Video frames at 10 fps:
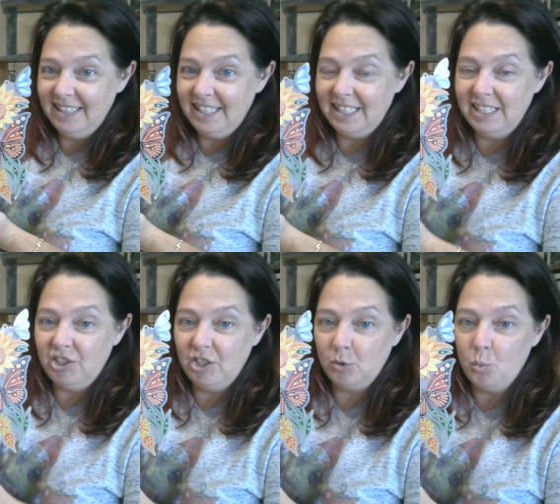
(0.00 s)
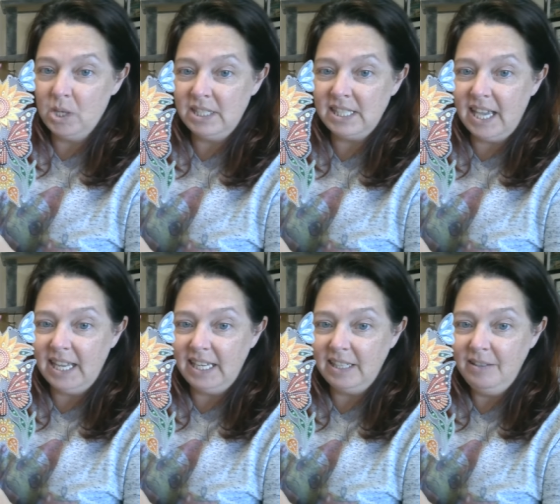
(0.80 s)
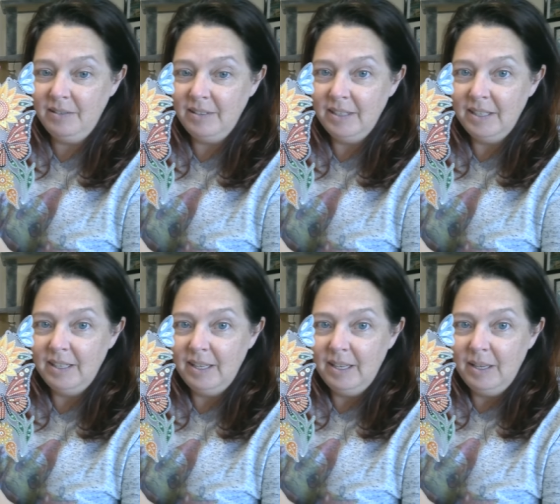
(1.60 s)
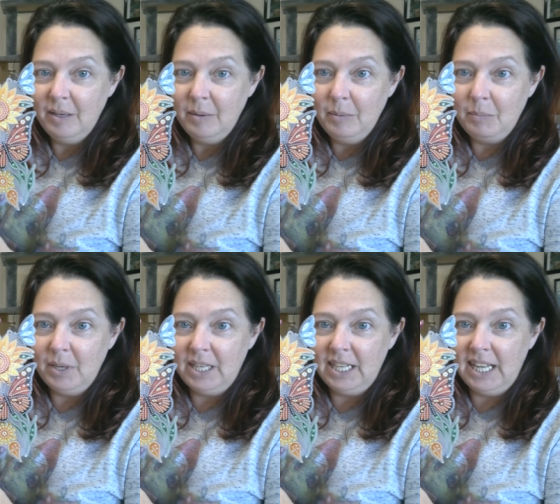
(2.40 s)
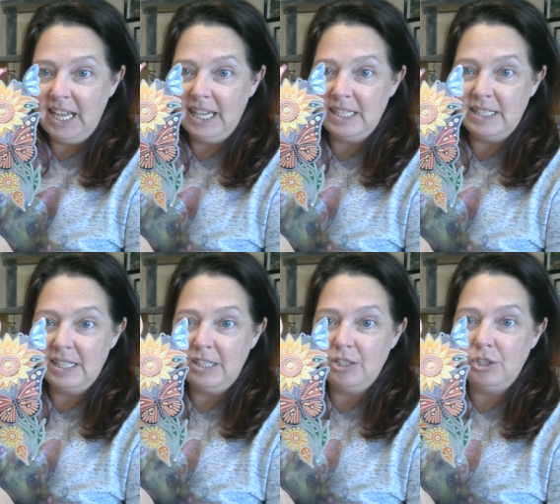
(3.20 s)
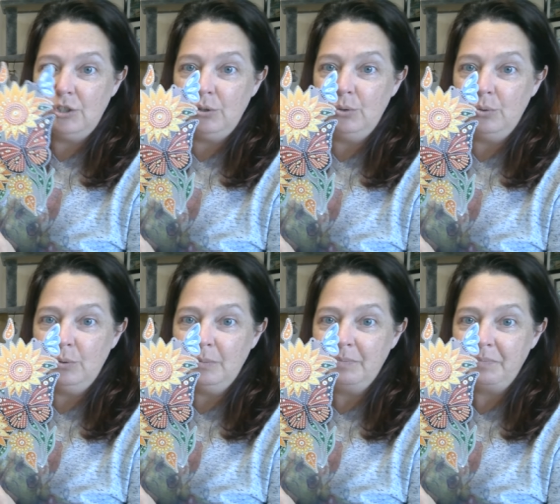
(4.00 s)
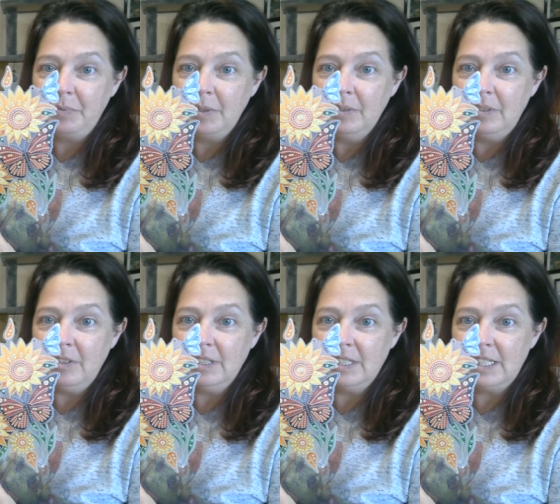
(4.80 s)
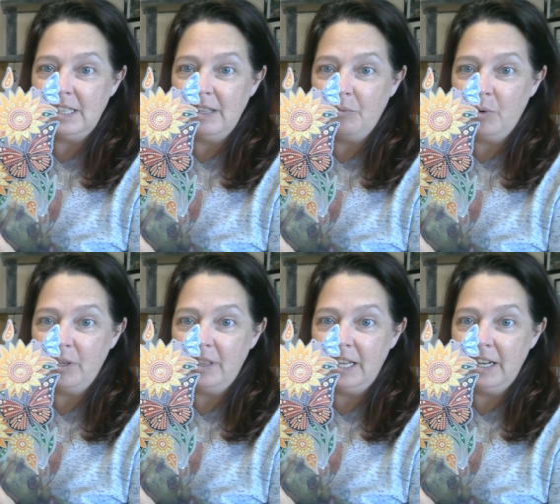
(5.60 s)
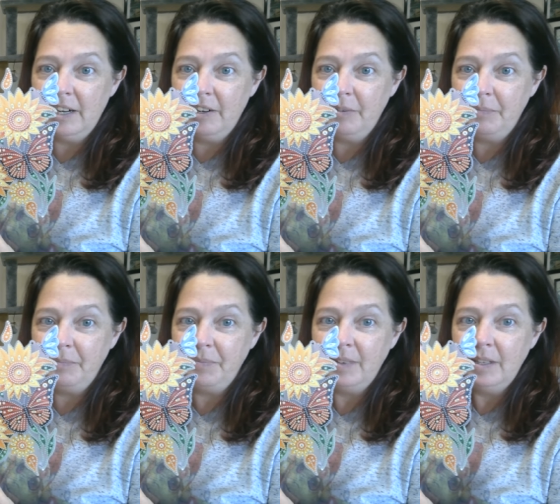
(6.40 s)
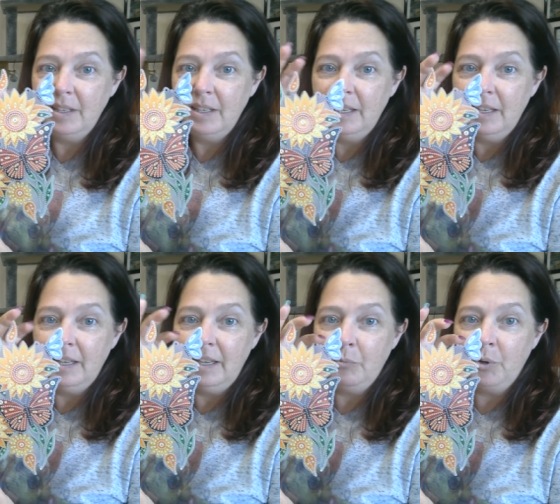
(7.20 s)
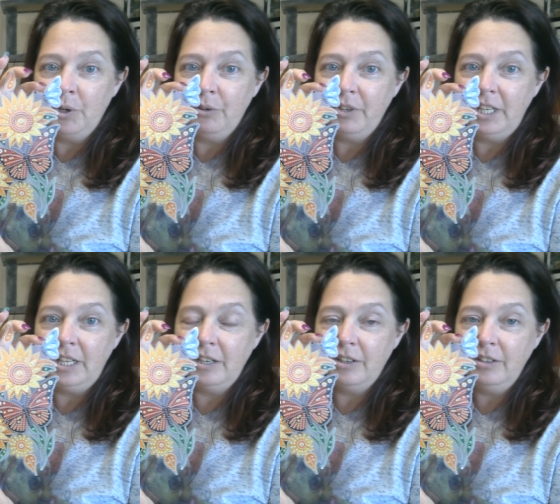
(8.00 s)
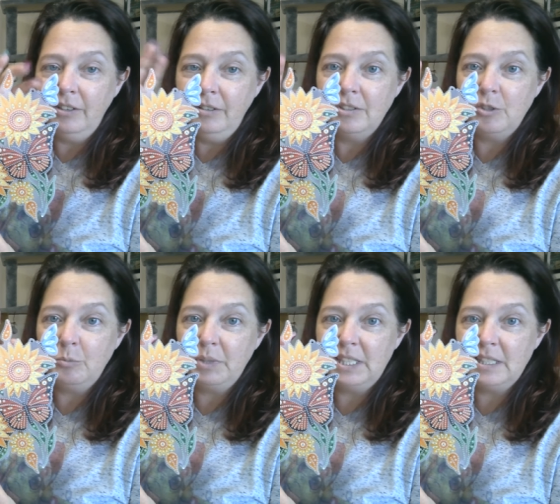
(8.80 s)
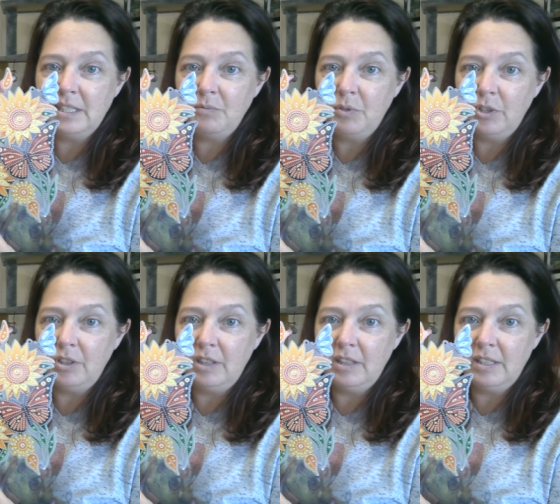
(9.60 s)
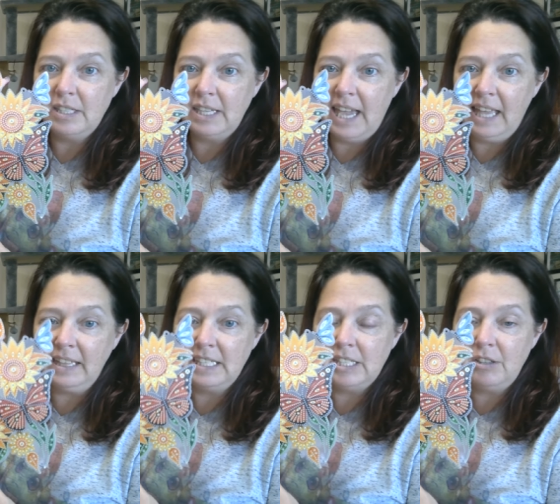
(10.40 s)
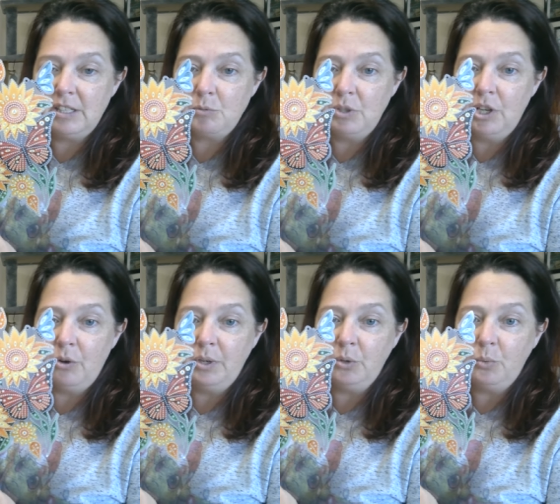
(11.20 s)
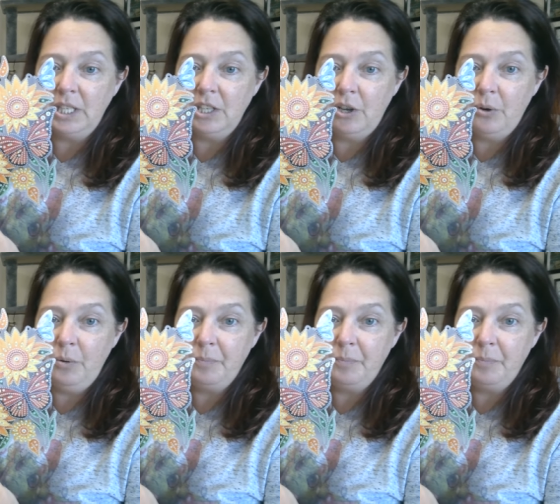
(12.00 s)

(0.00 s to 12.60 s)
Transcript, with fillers: This is just one-sided, but it has two. You can see that one there and one over here. Two places for to hang this, so this would go in a window.